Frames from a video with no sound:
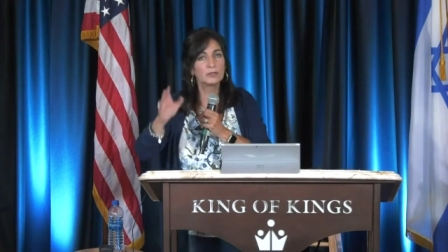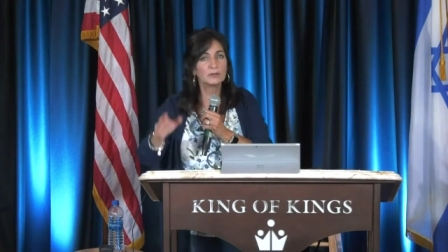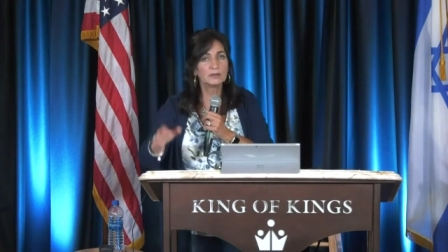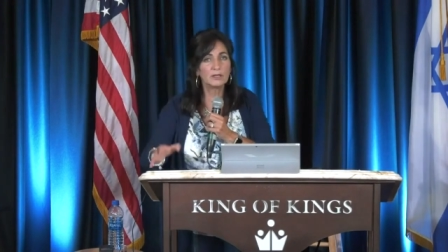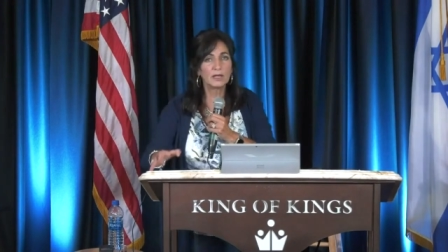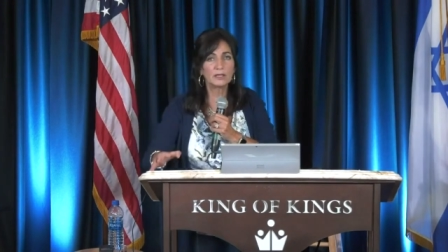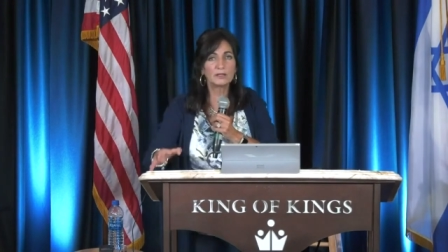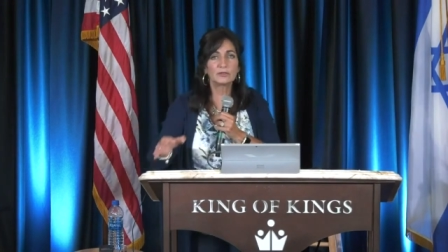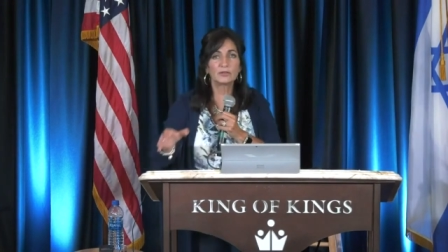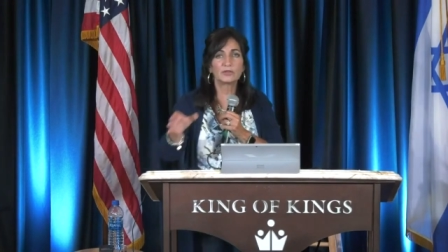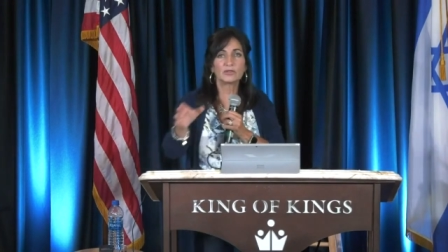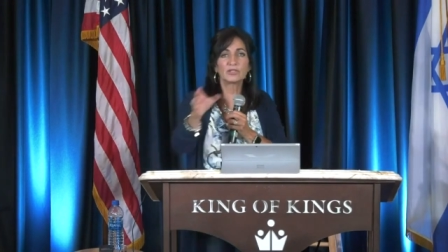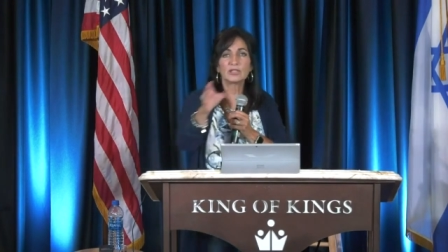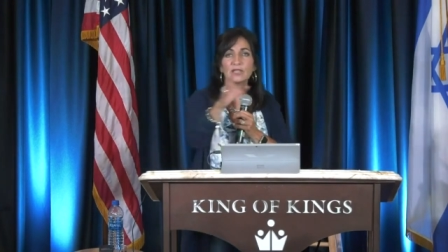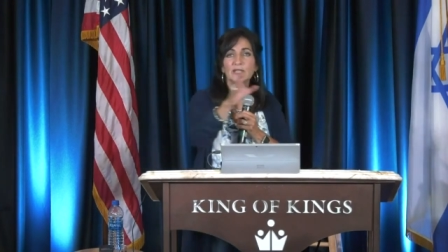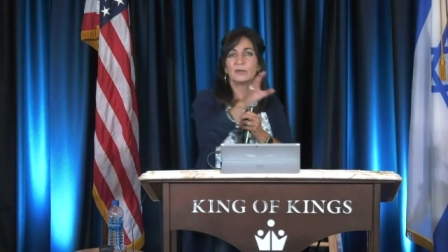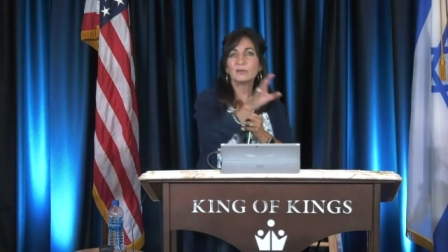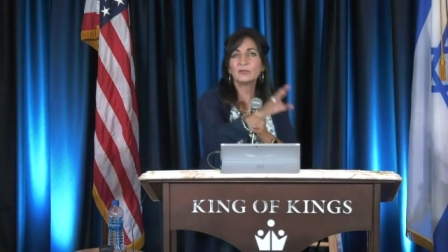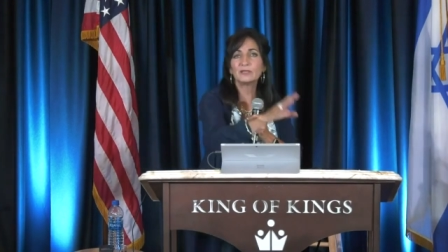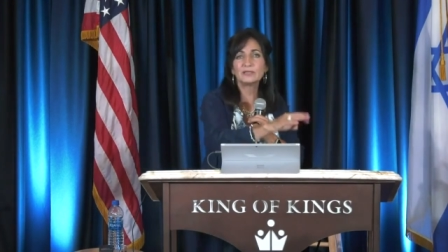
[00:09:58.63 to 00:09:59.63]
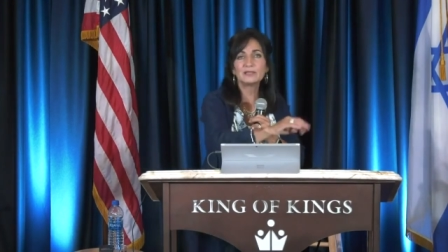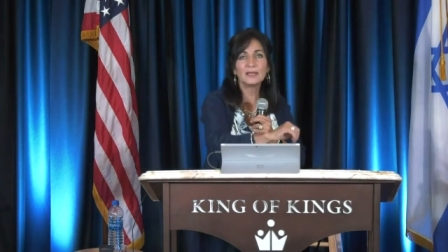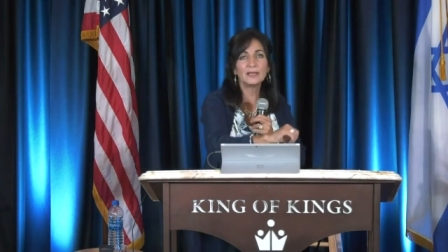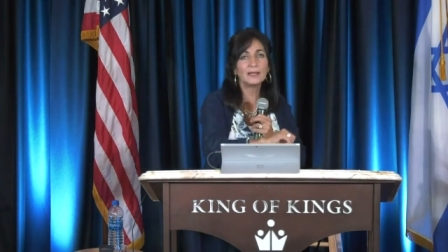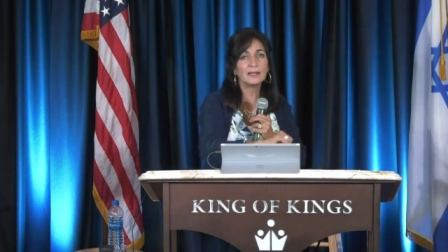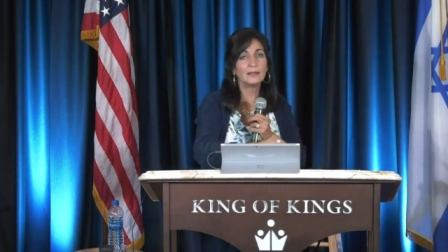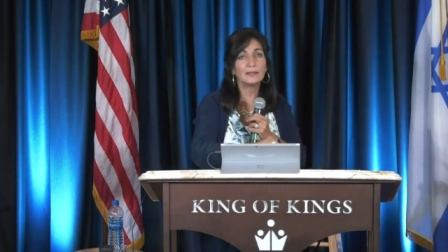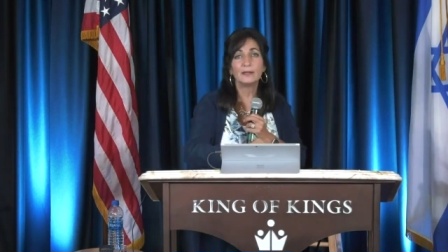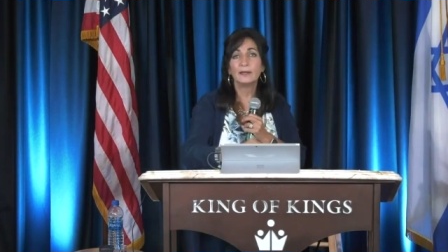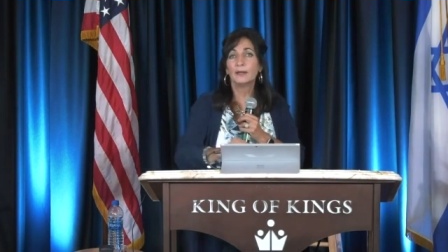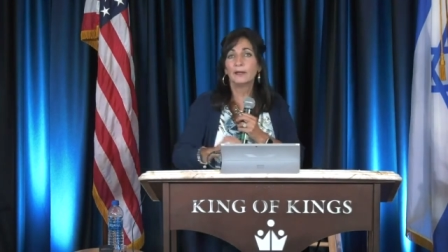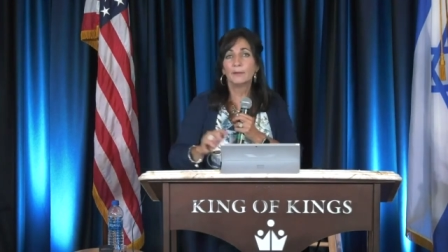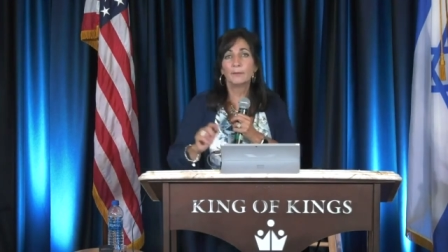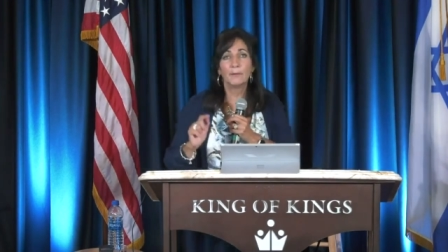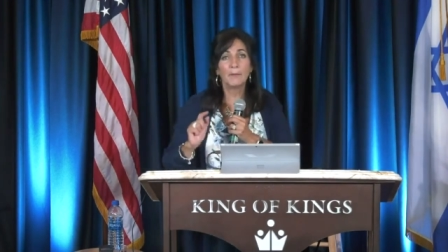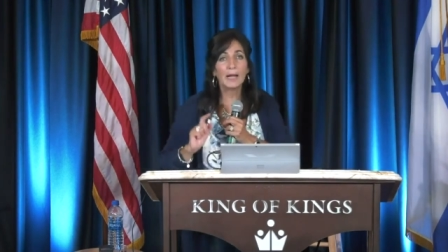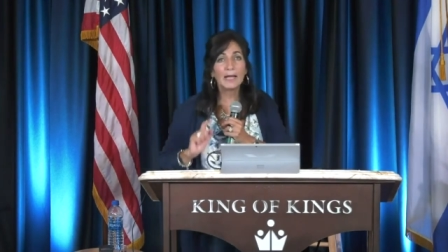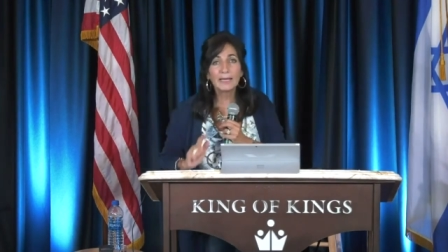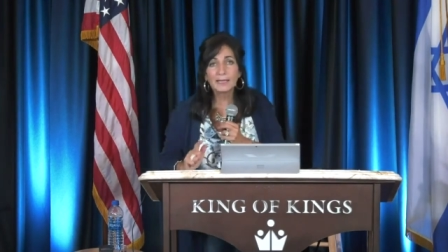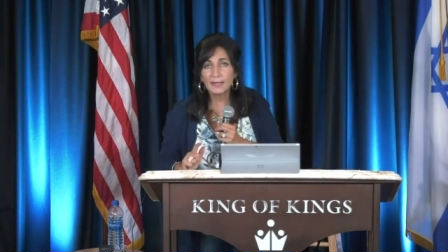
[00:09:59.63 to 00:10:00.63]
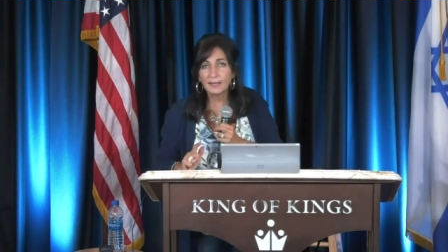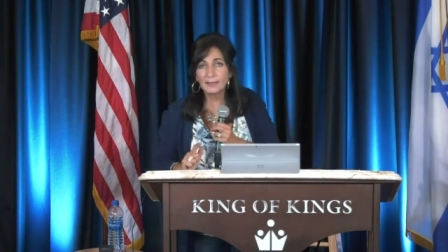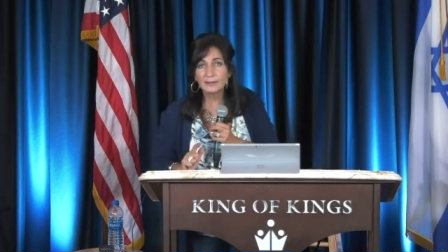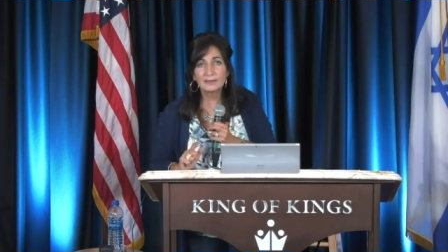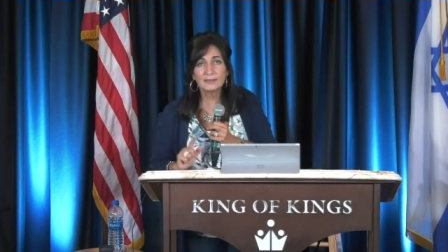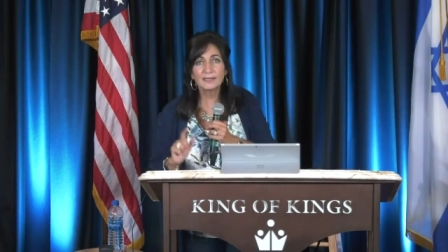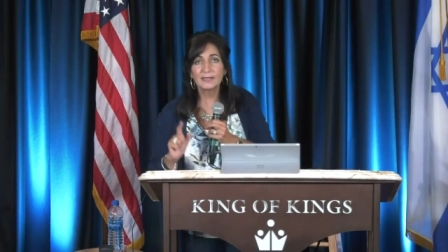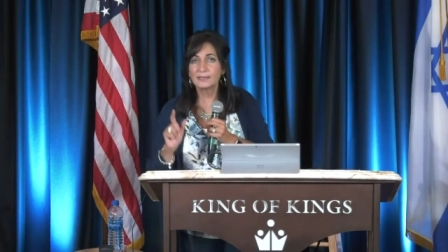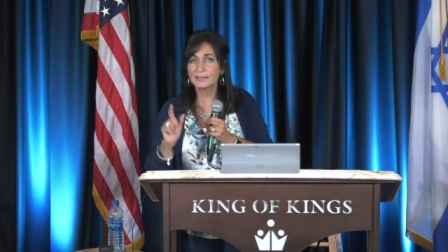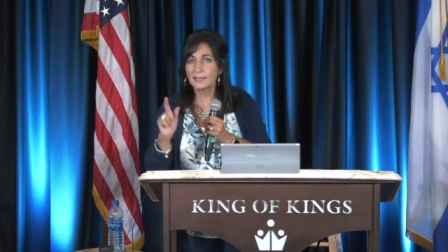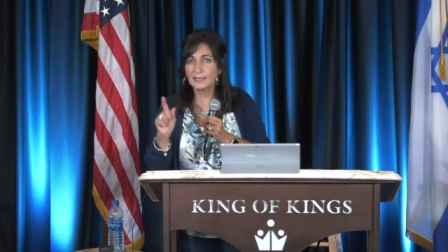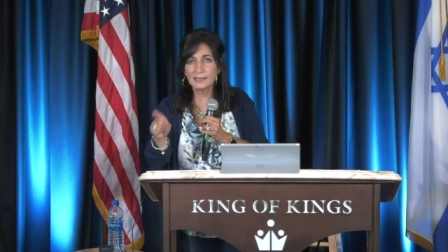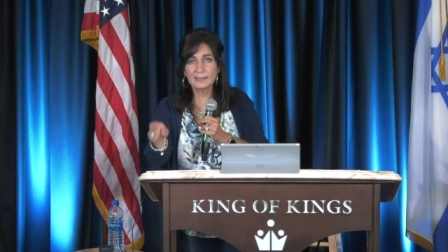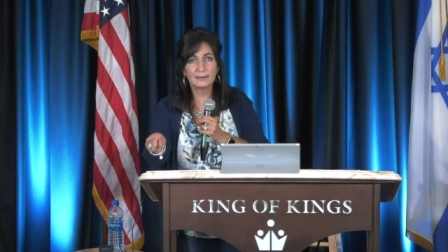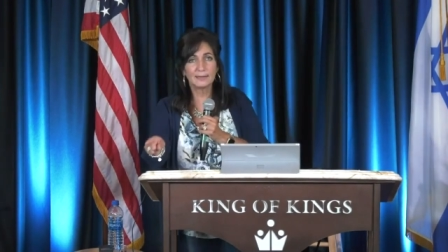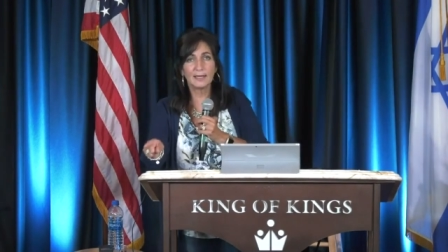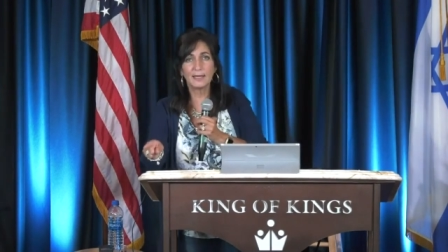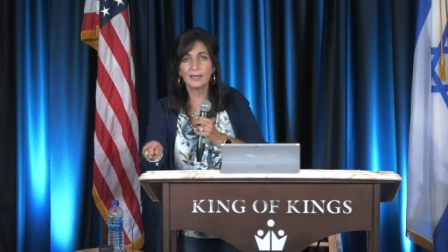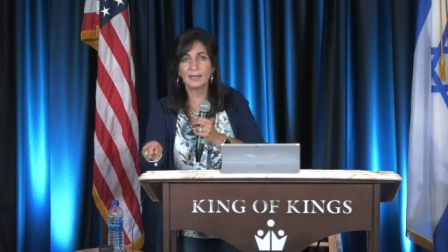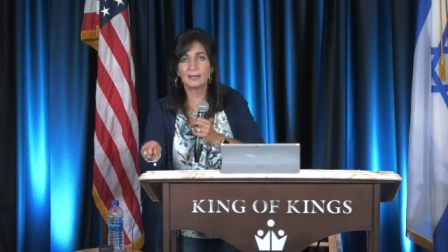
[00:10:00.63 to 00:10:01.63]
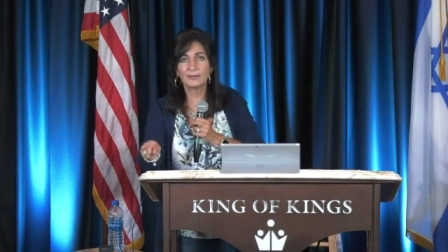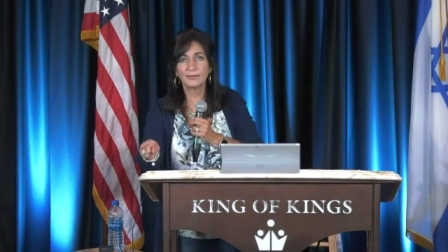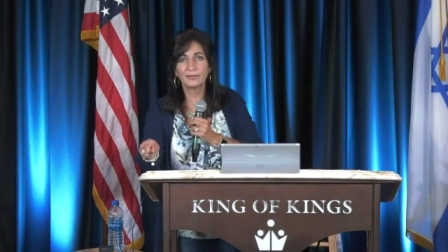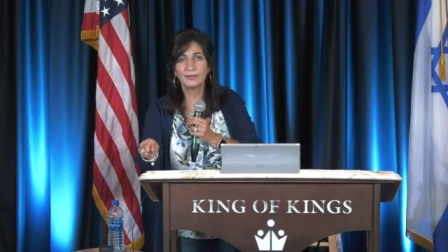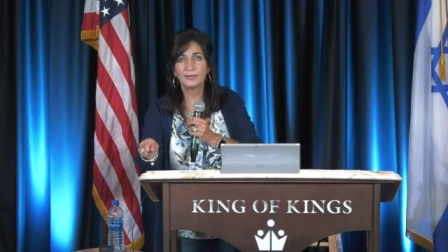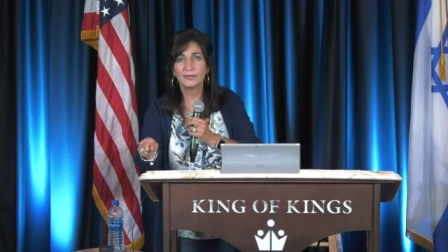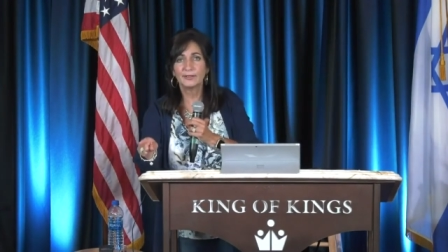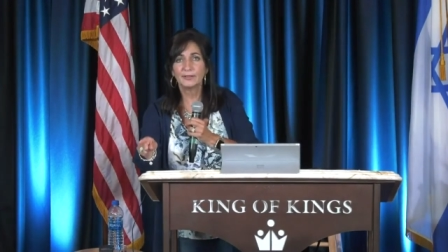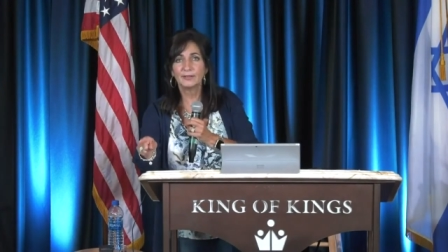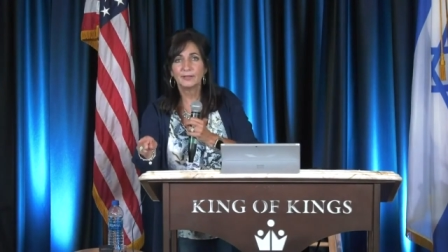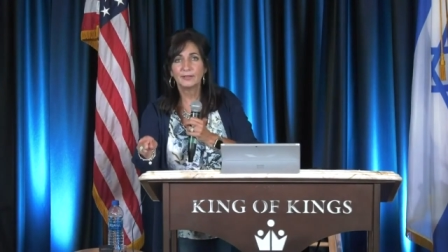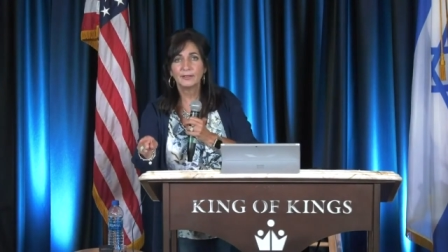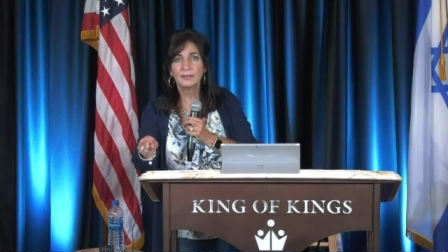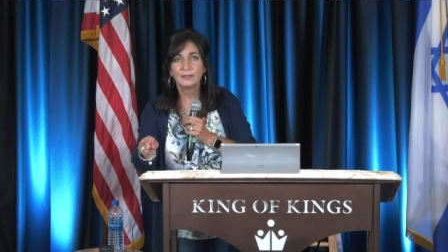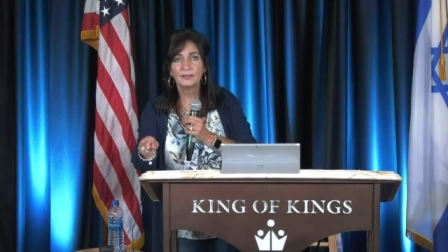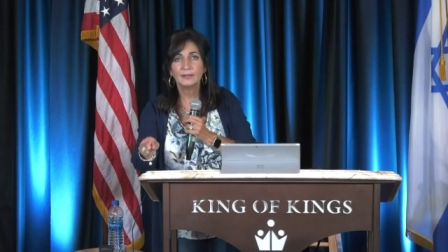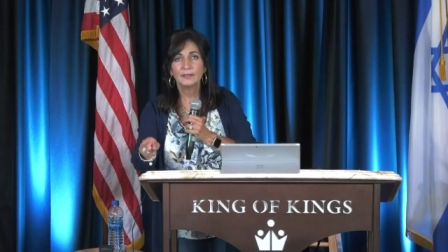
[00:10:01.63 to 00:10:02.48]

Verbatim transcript: When the doctor said he was dead, my God says he's alive. Yeah.